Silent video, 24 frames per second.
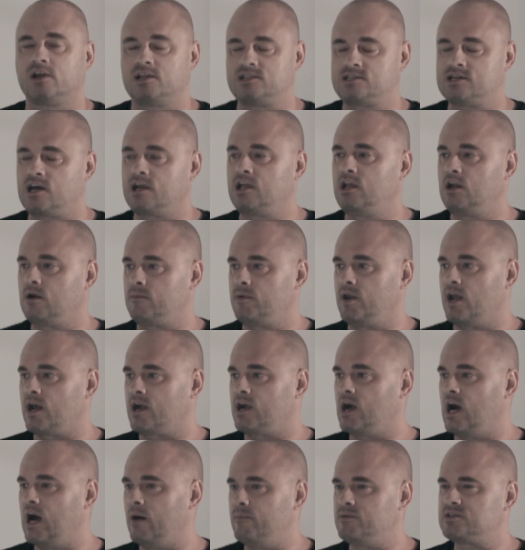for
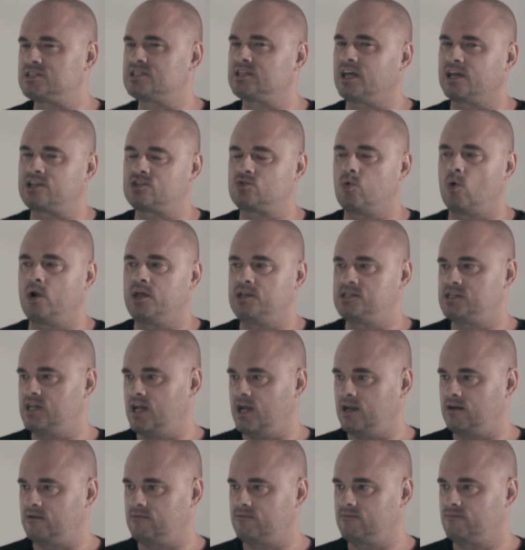KentuckyDerby.com. This is like
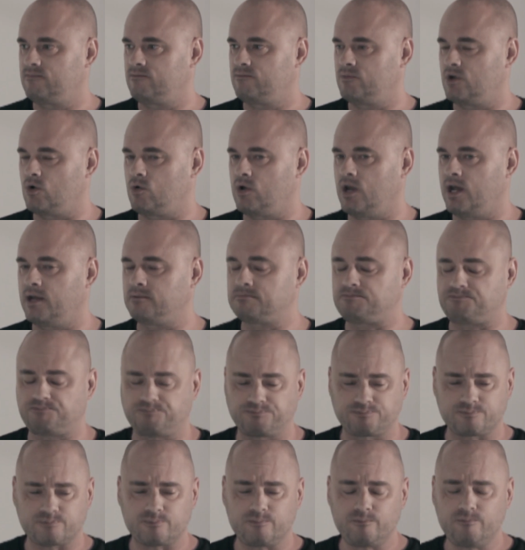2010, okay?
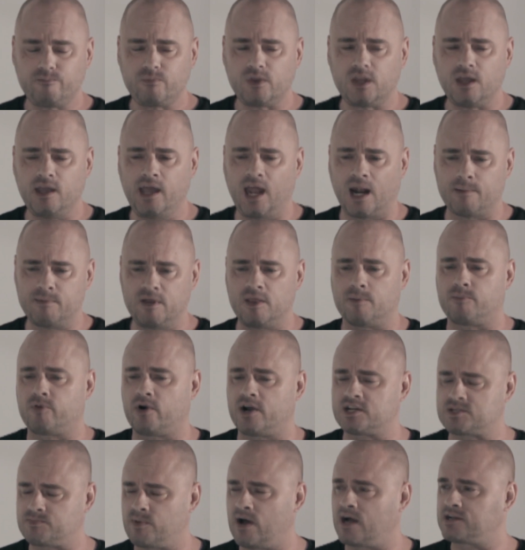And I'm in the
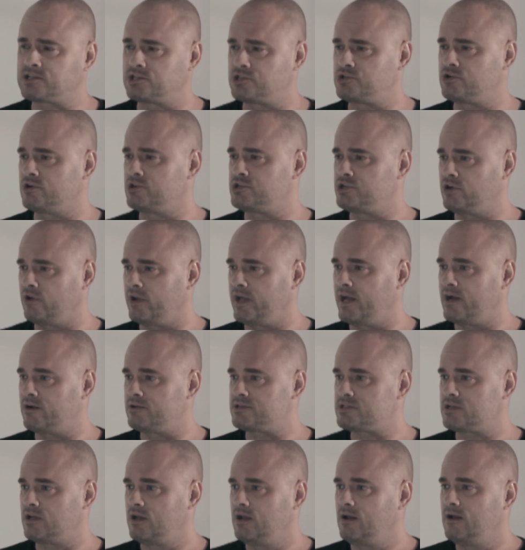press box at Churchill
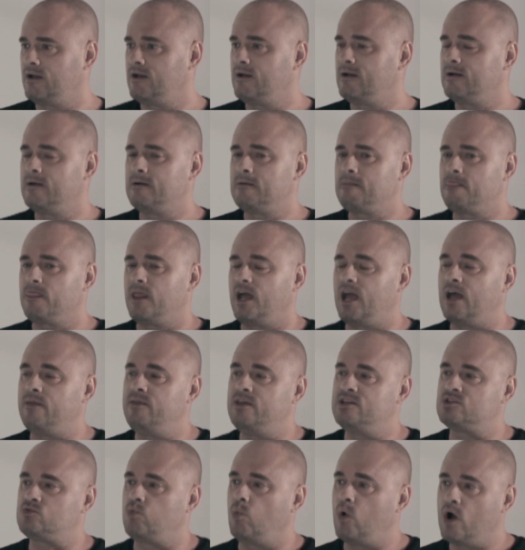Downs.
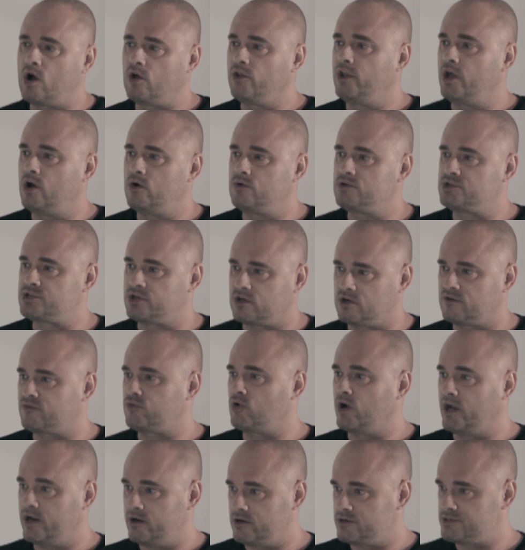And these well-known
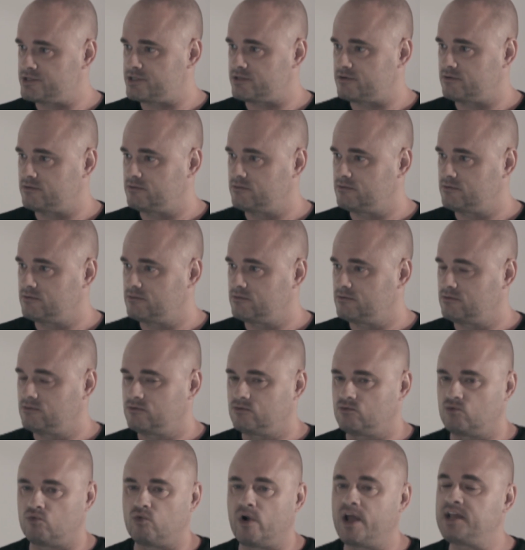turf riders,
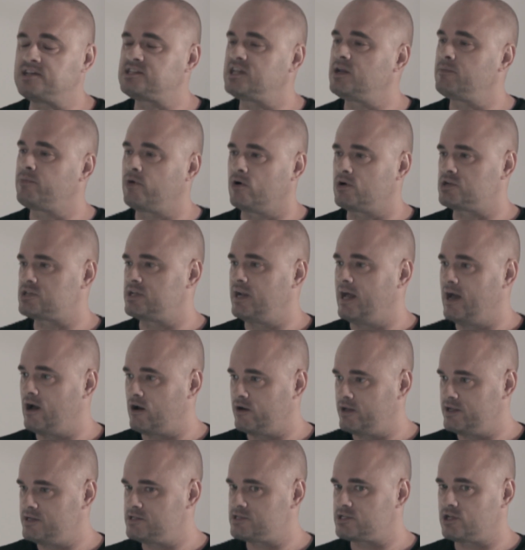racing
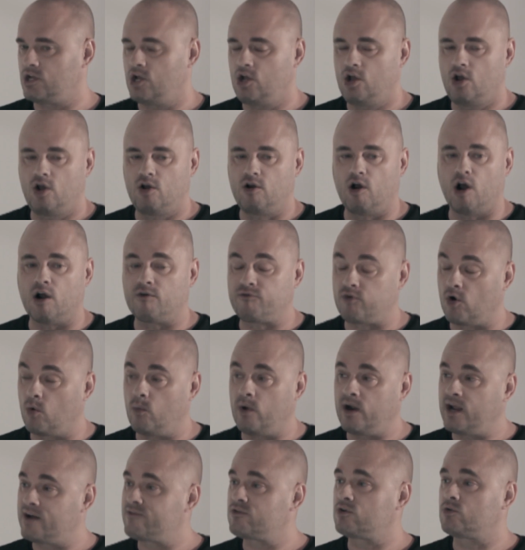personalities, are
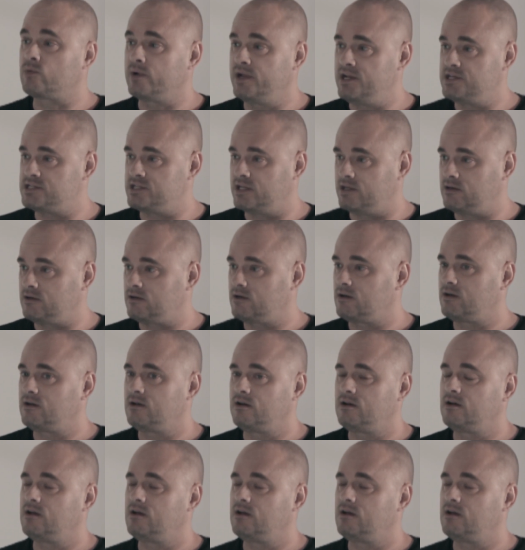for whatever reason